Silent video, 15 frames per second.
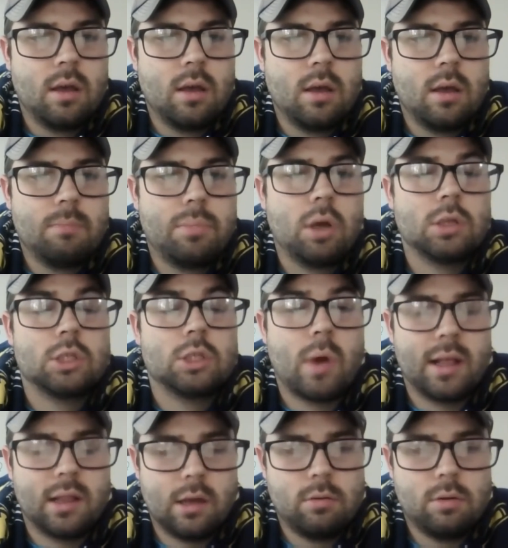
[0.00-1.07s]

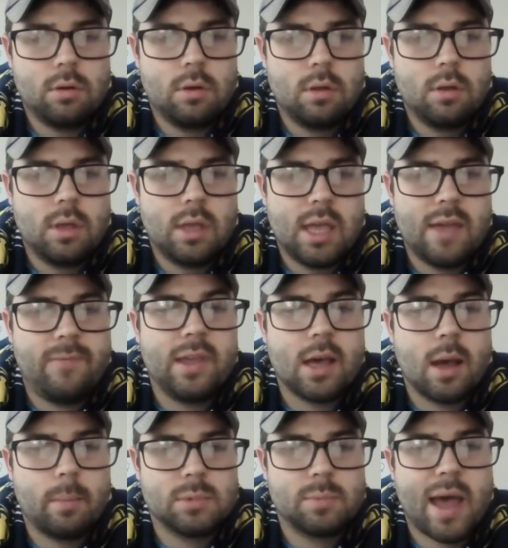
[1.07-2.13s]
Pozuelo, if he
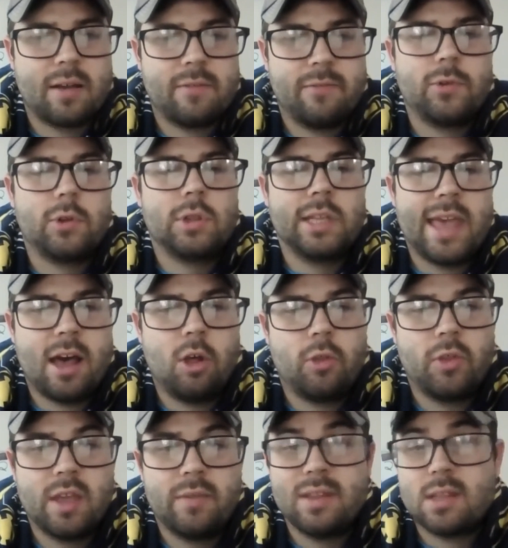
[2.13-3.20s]
comes back fully
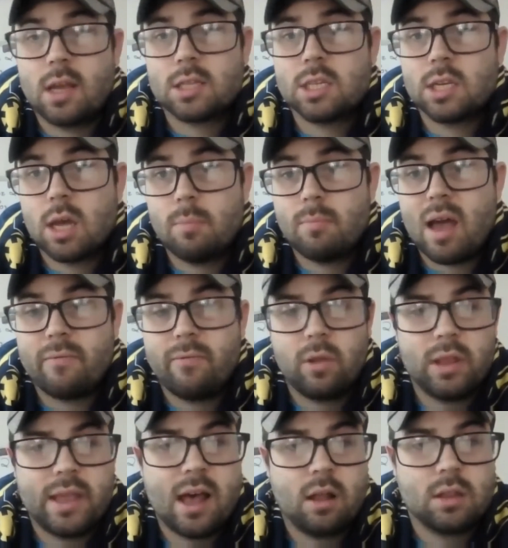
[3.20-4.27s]
healthy. If he doesn't come back
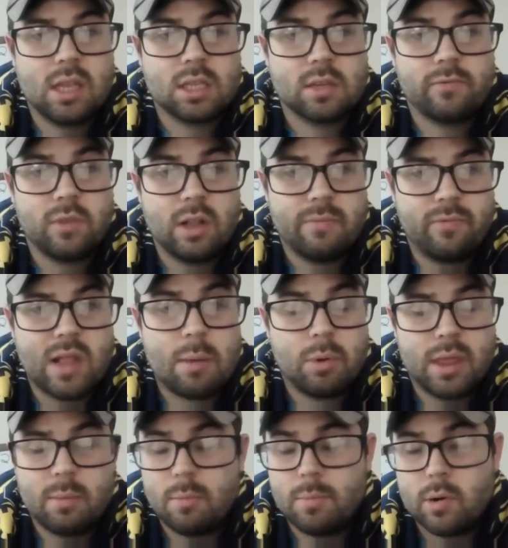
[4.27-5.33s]
fully healthy, it's a flip flop
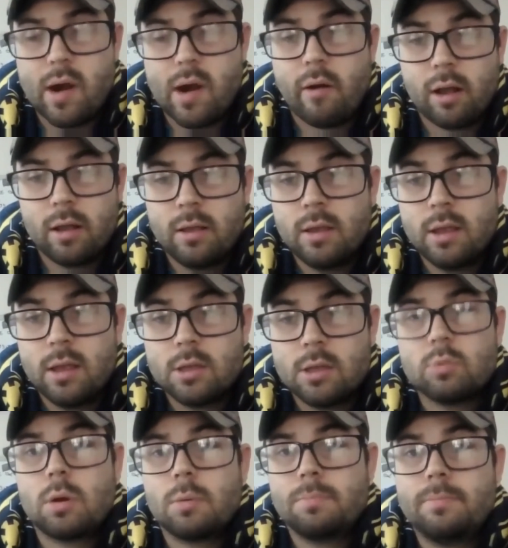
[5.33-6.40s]
with him and Pereyra.
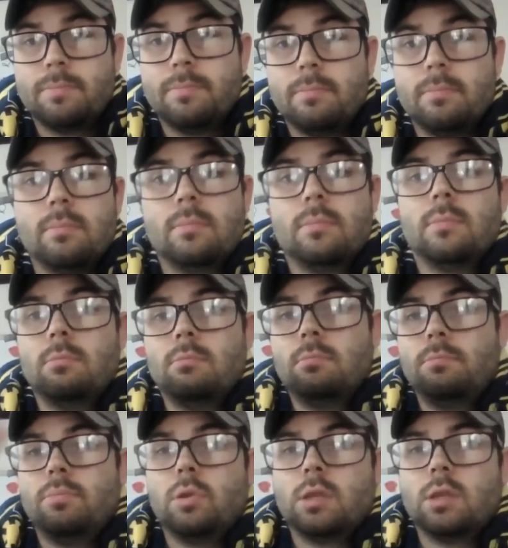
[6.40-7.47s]
Just want to
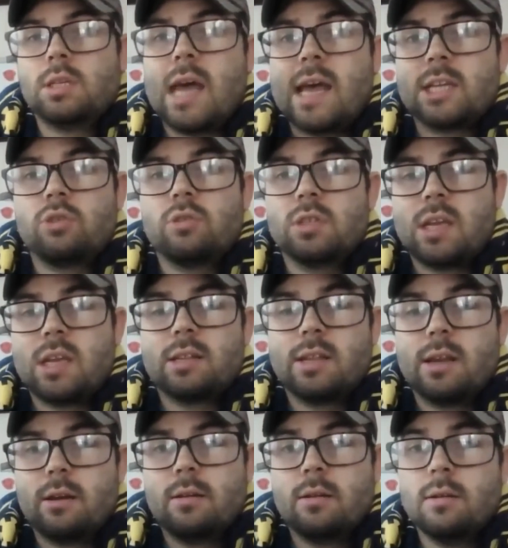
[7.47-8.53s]
put this asterisk out
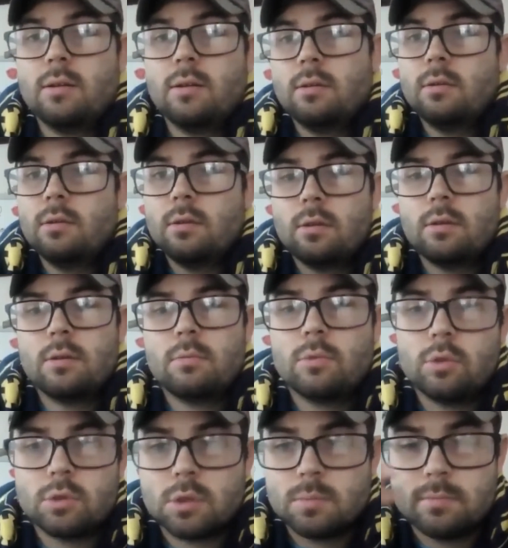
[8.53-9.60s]
there.
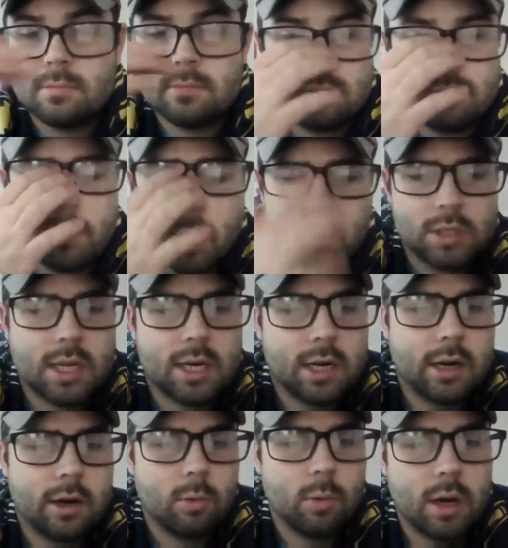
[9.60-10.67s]
Do some post
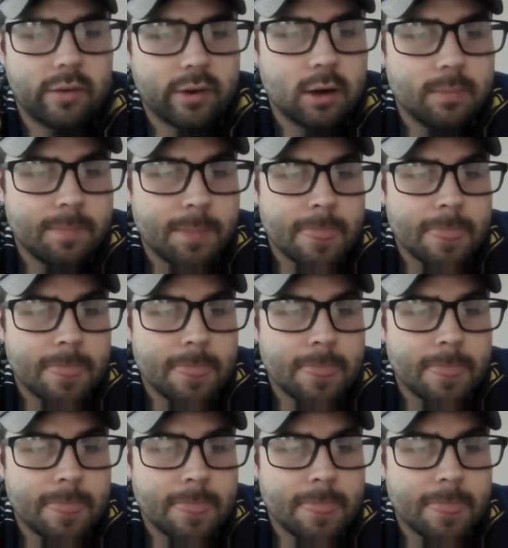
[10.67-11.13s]
editing or whatever.